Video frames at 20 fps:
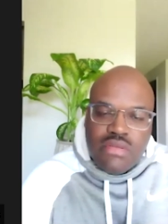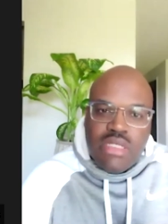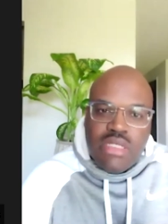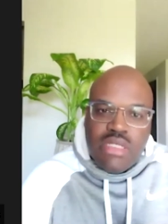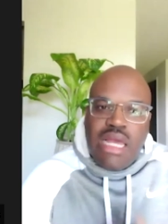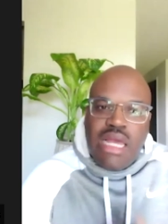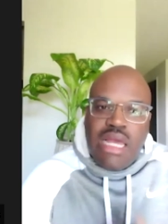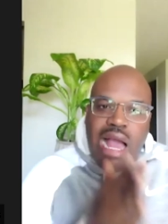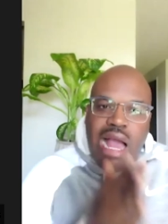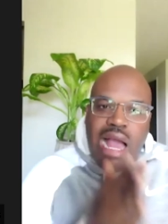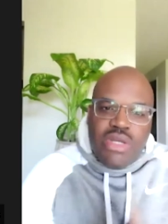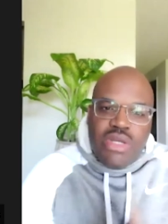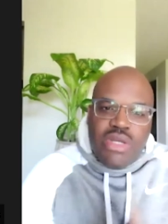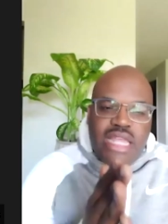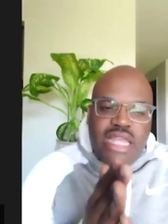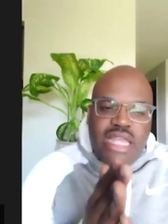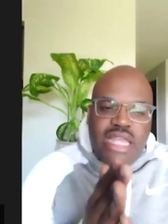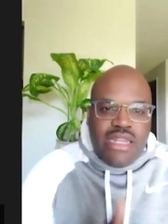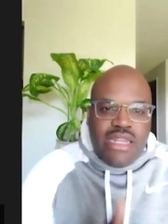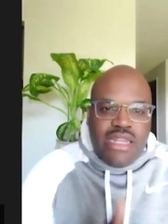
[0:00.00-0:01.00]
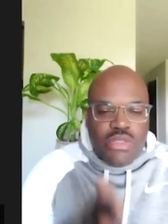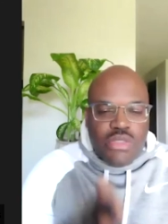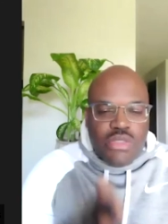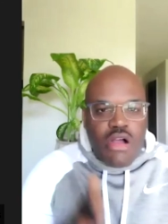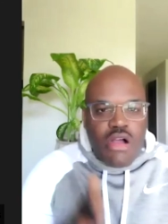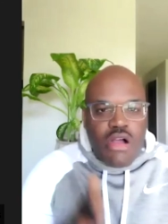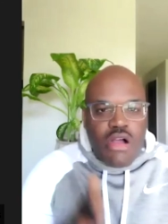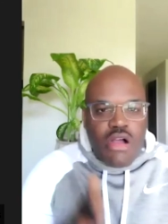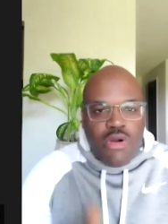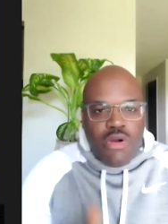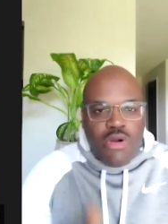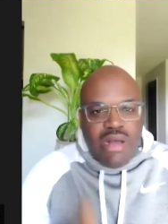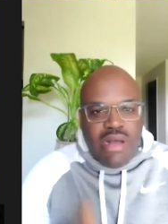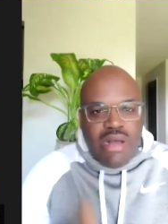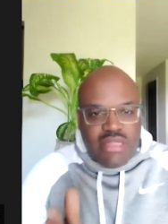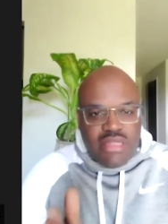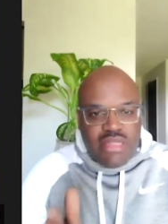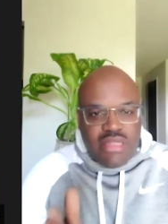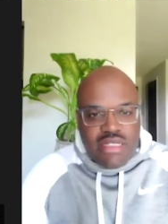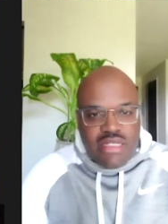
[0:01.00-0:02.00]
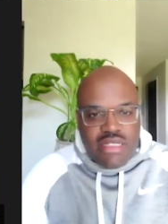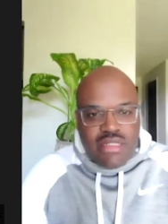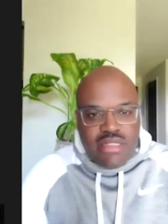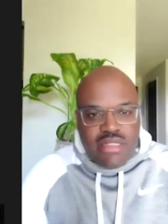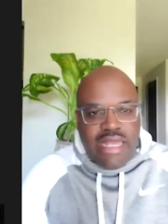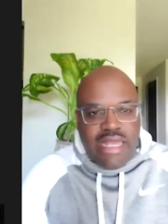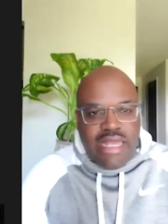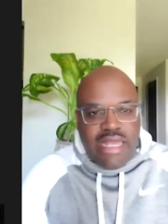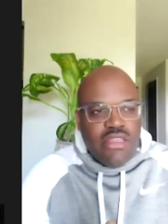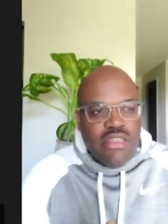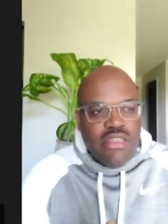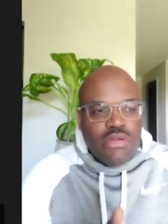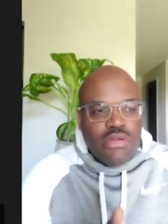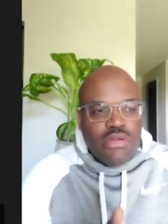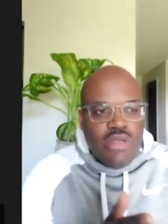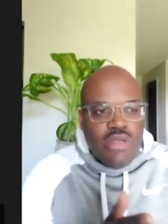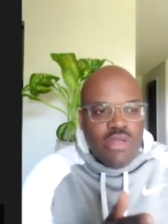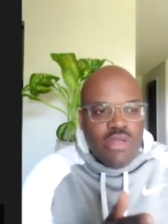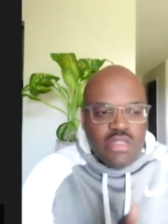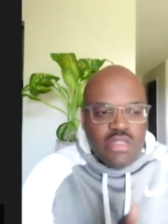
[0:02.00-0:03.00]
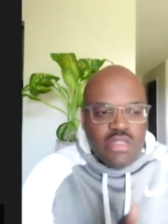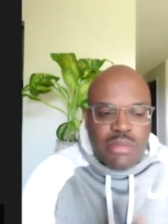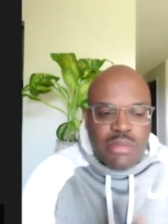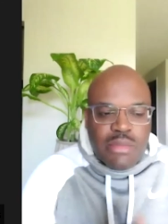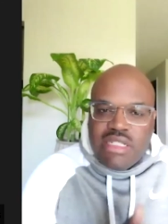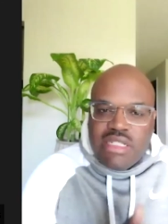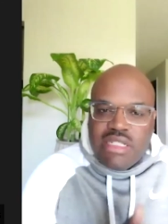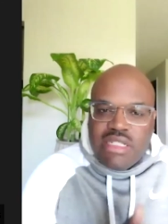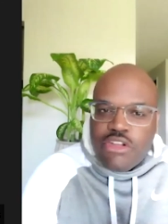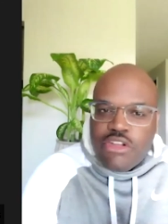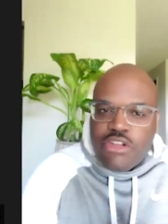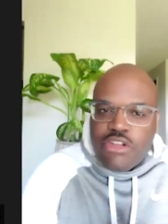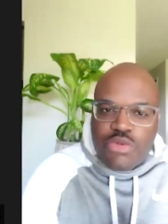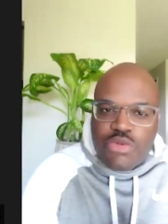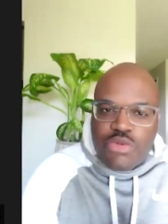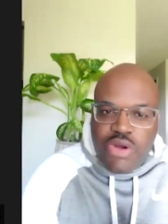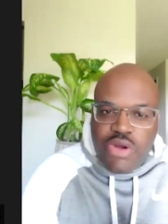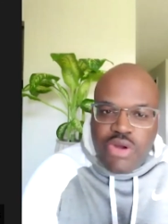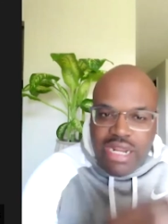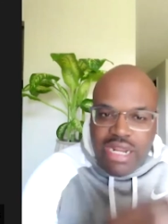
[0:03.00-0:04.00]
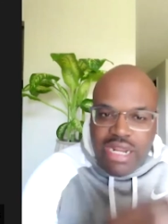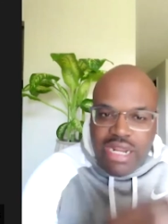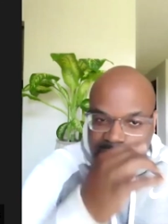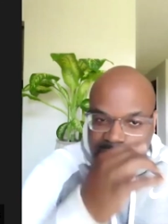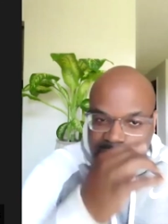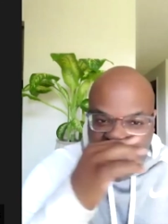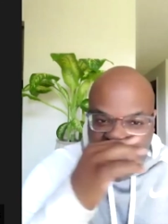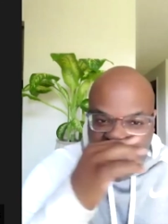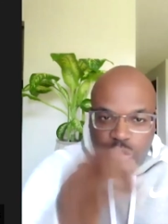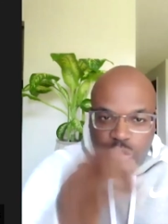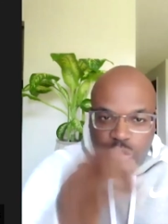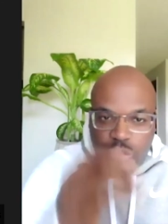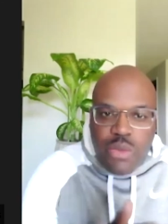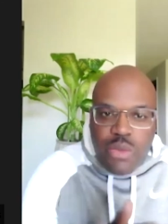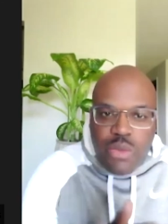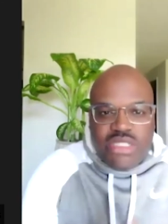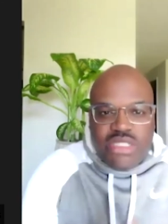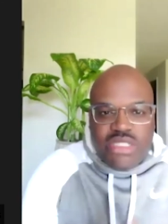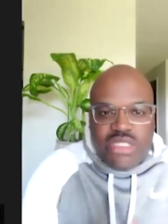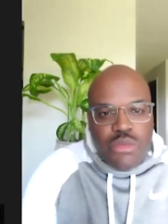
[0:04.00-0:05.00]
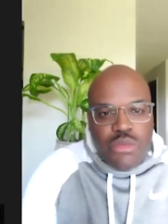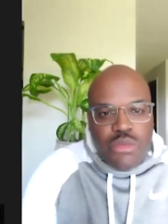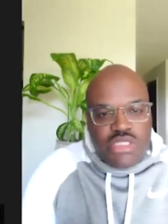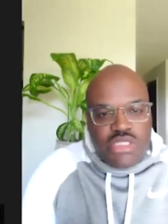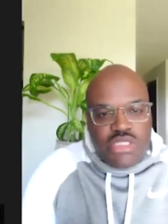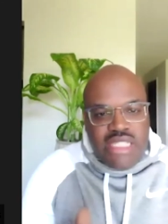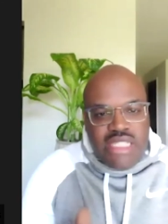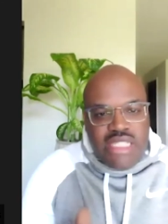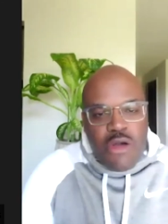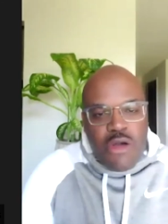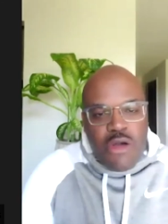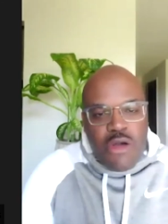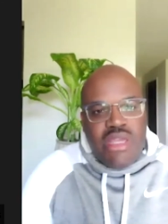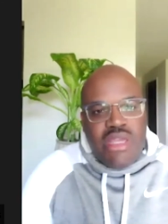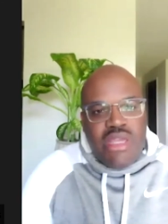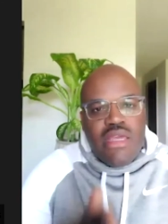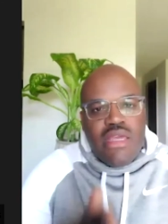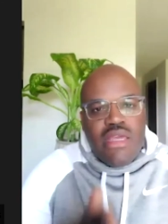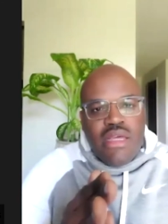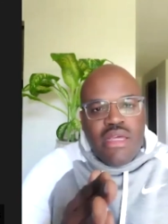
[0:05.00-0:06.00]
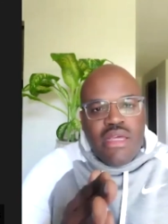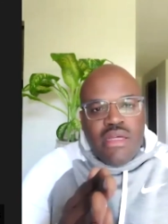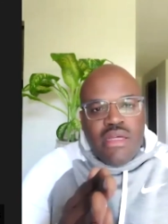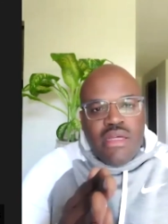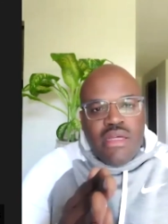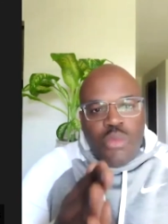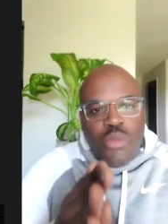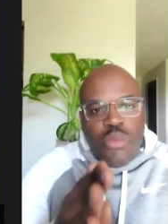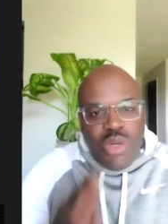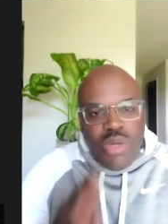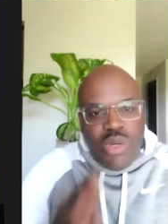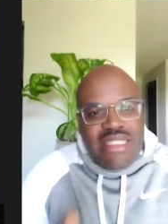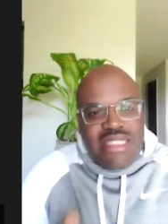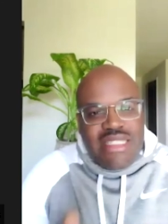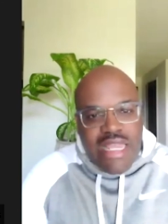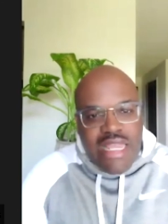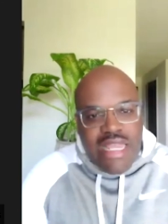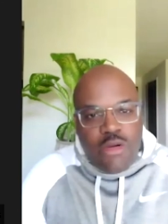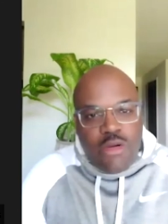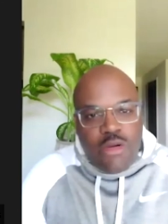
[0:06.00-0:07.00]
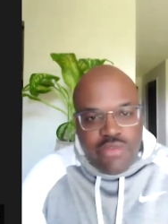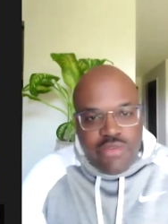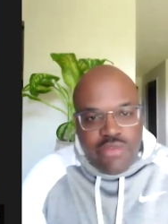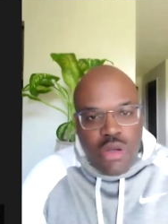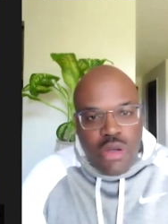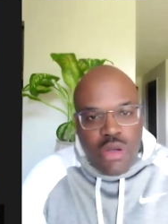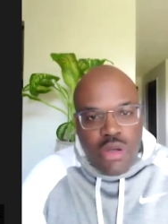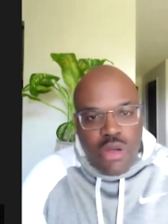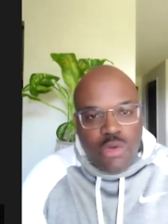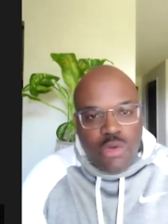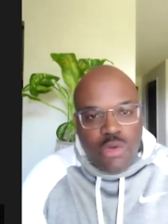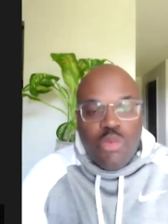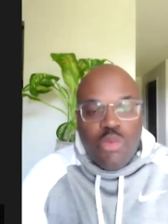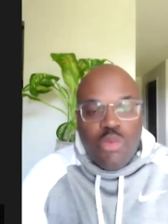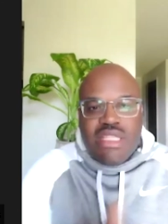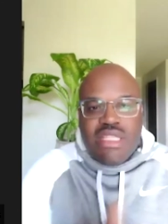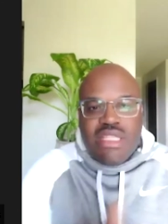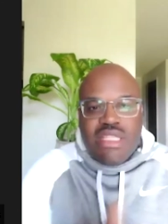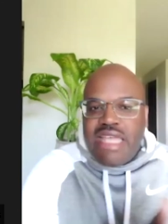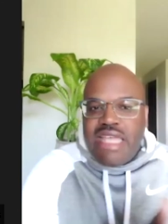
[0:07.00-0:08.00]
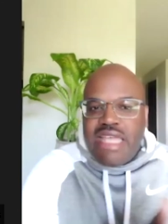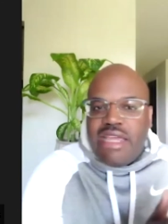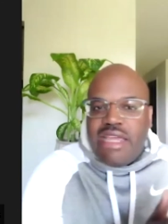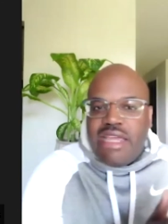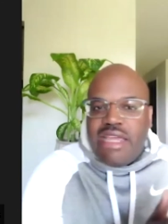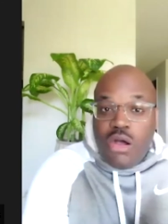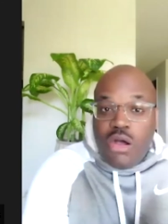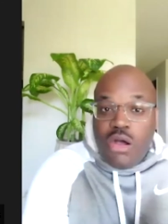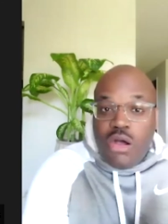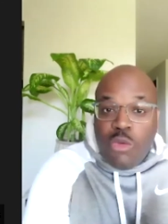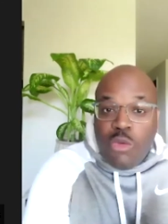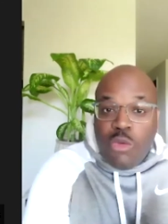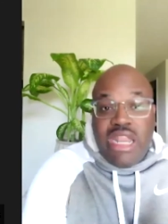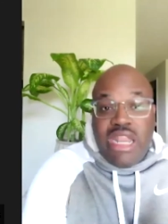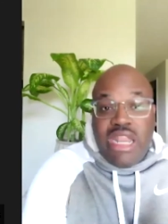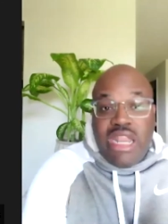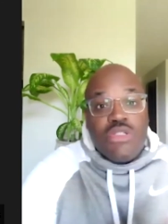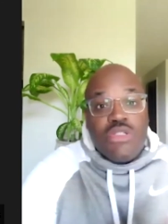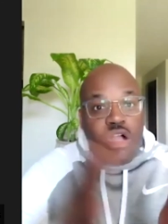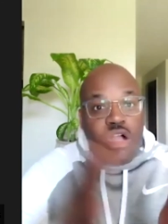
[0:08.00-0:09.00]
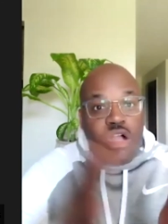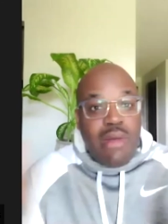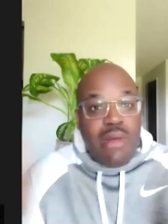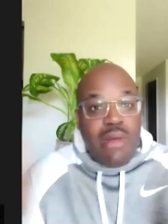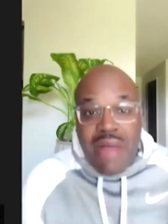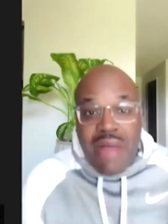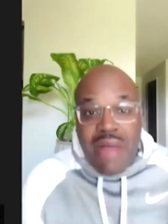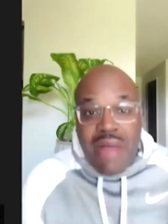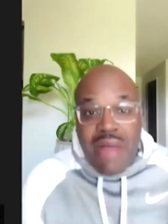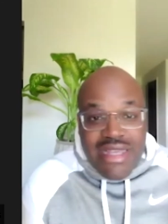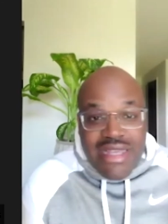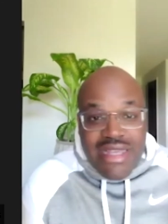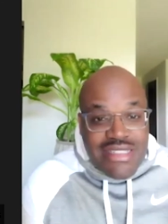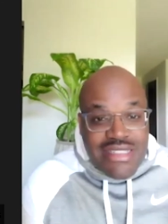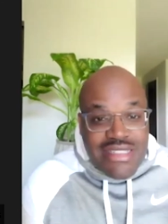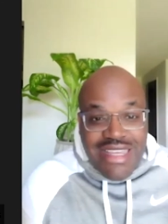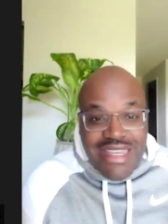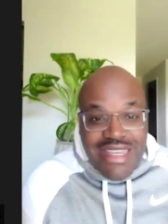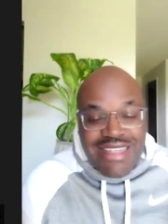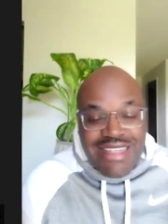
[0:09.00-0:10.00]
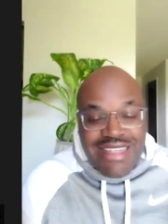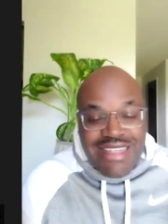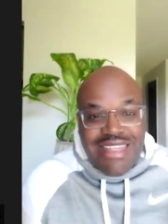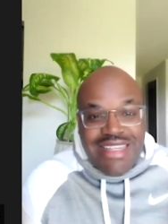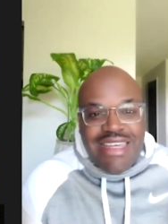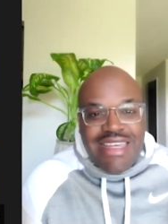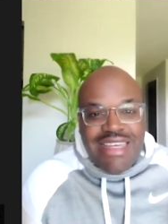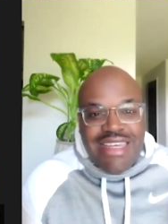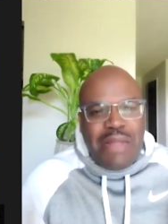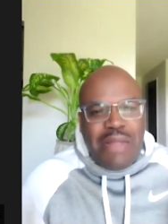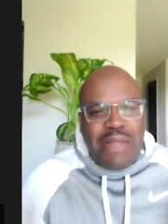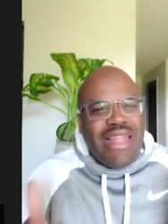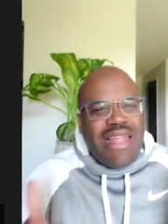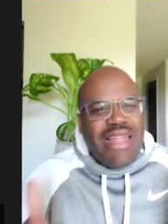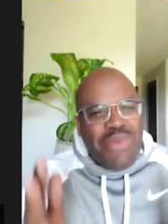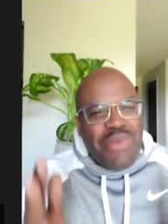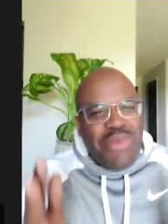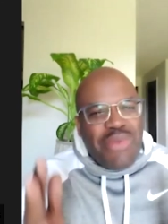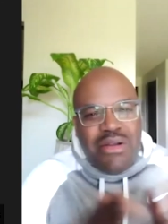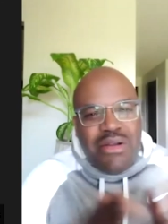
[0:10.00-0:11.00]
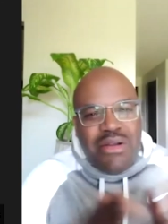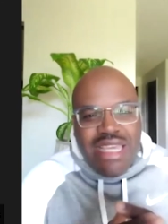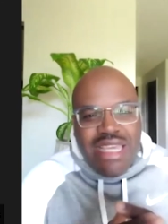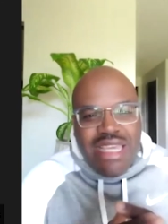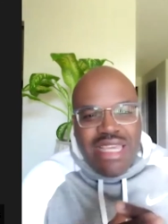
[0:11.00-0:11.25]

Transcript: I wish Andy would talk more about this. Like, you know, some of the leaders were trained, I'll go, I, w- I wish they would just tell me what to say on the phone what to say in the home, and they would talk about mindset. I'm like, well, I don't get it.